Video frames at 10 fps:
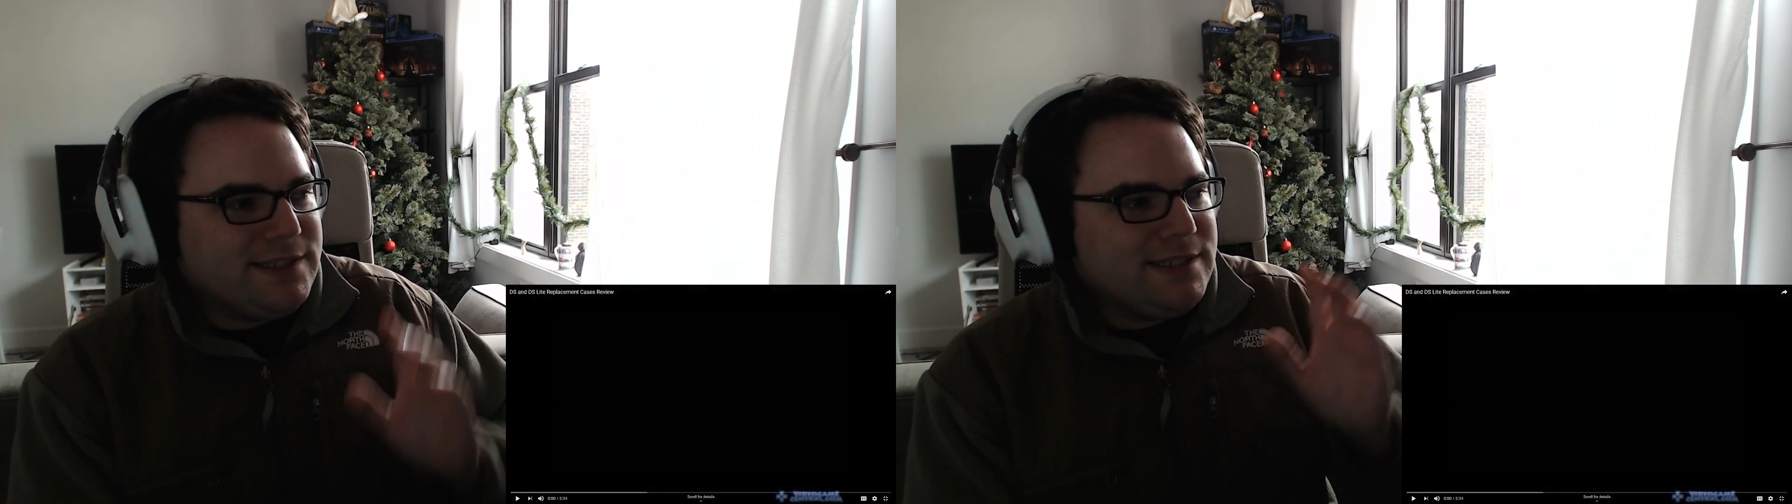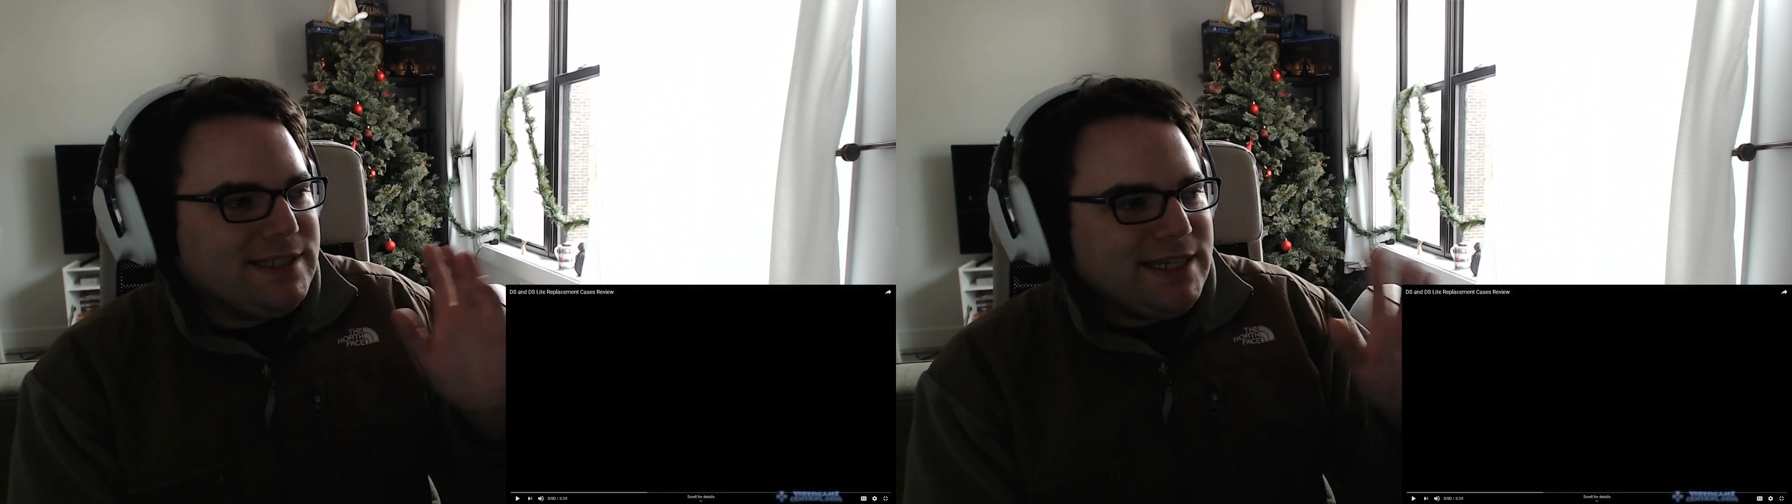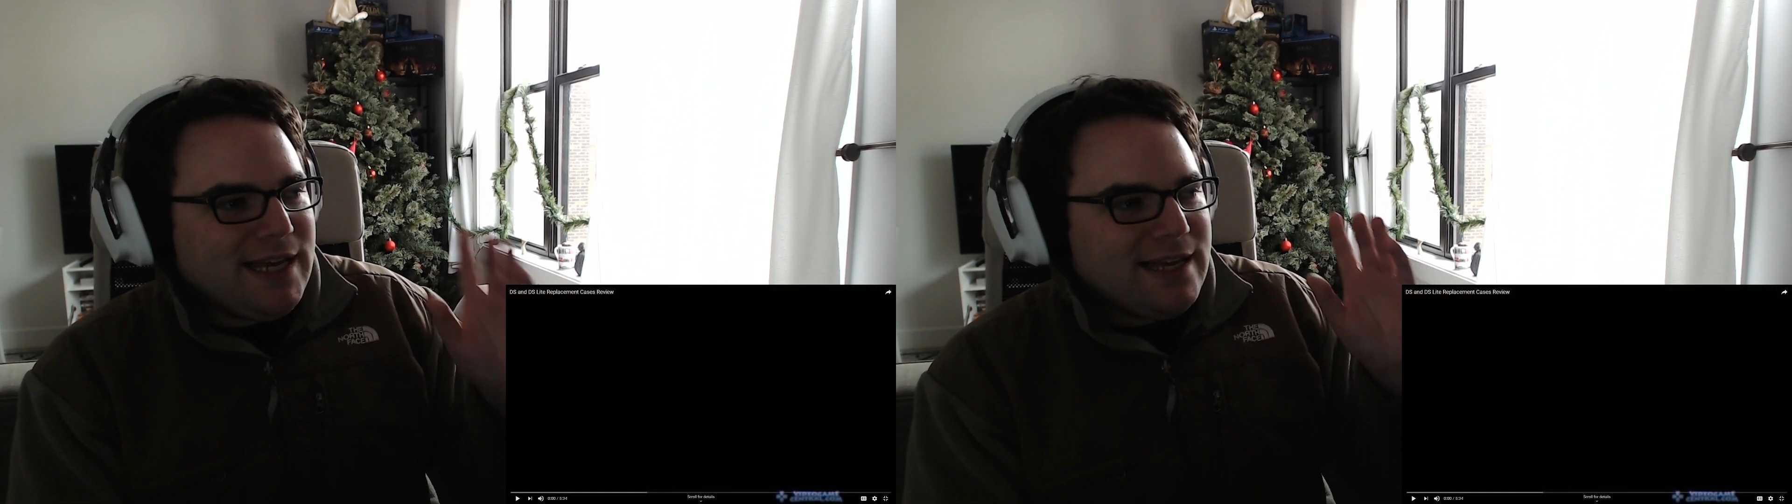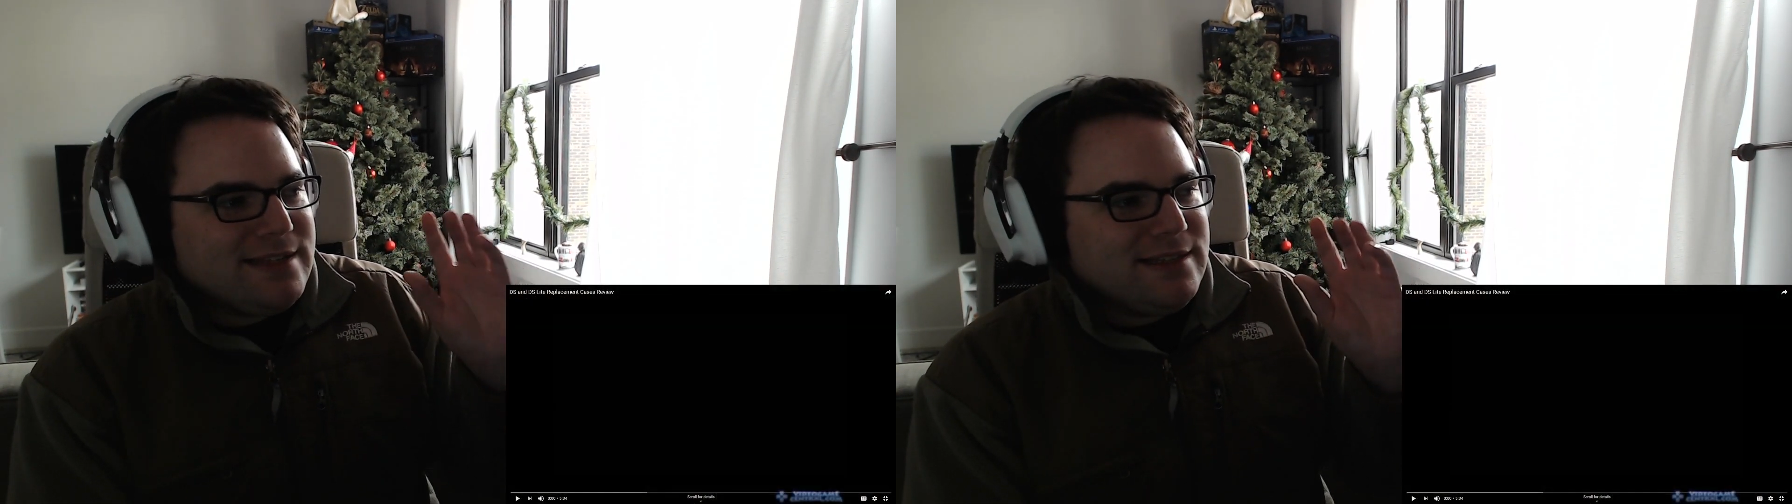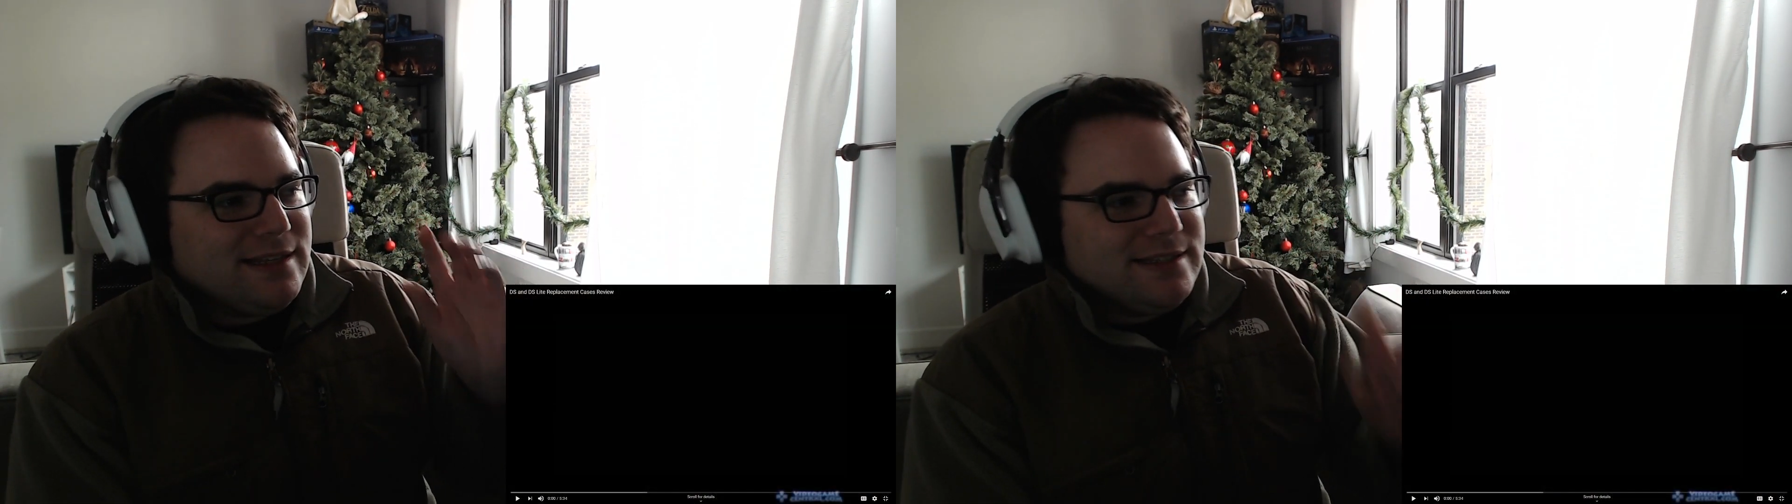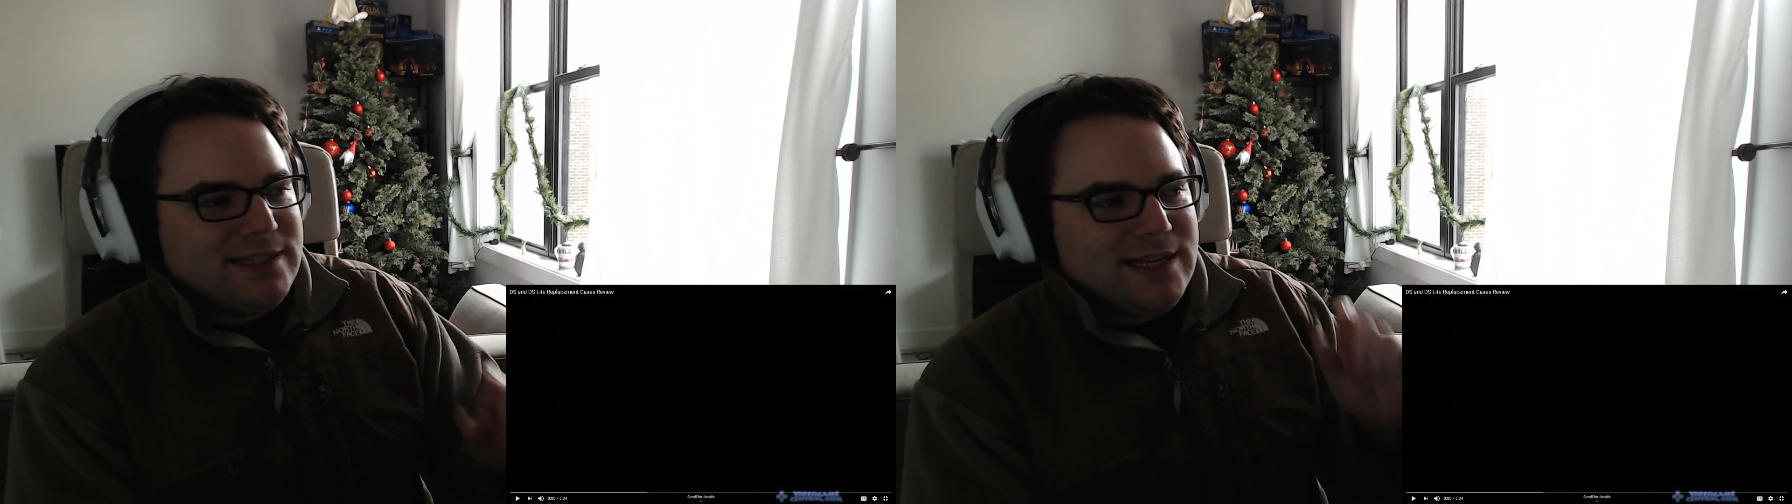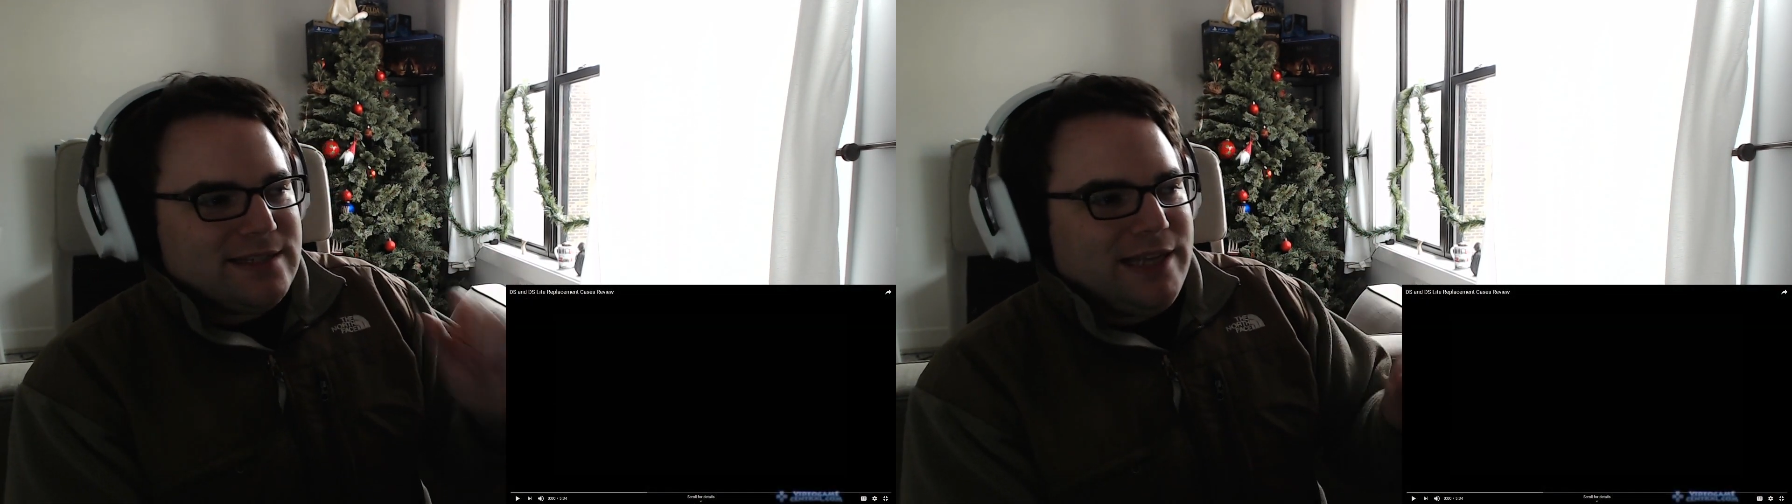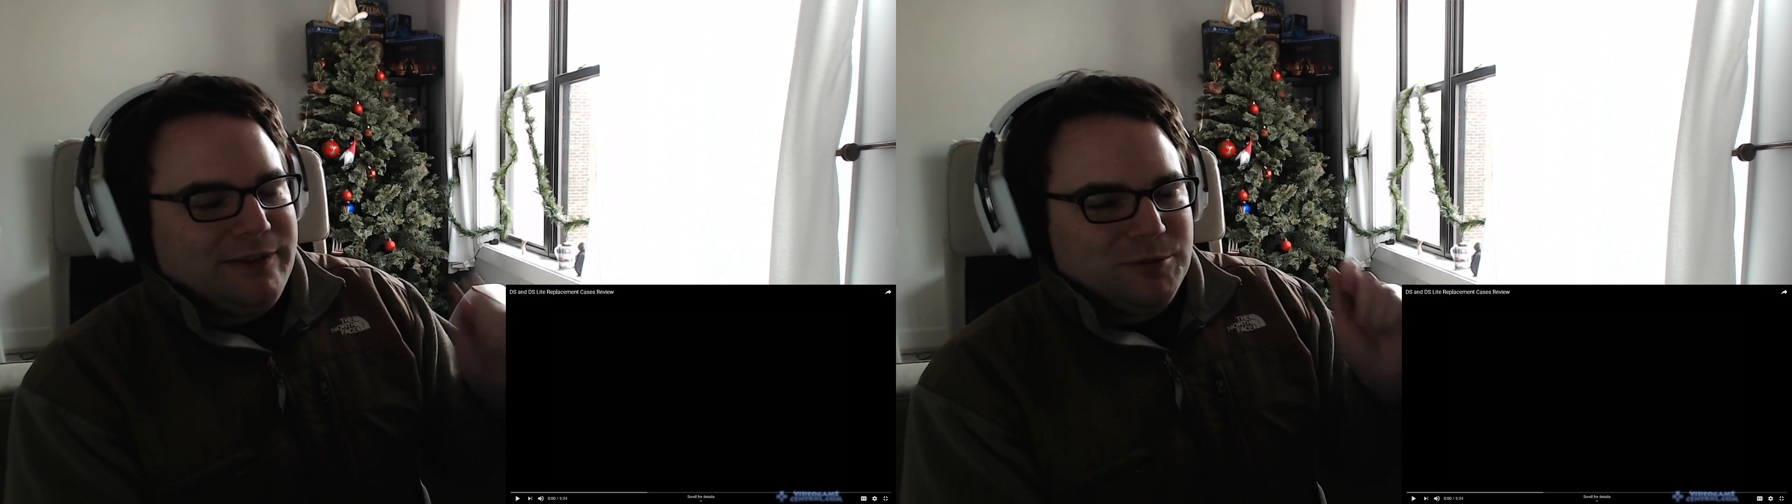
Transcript: DS and DS Lite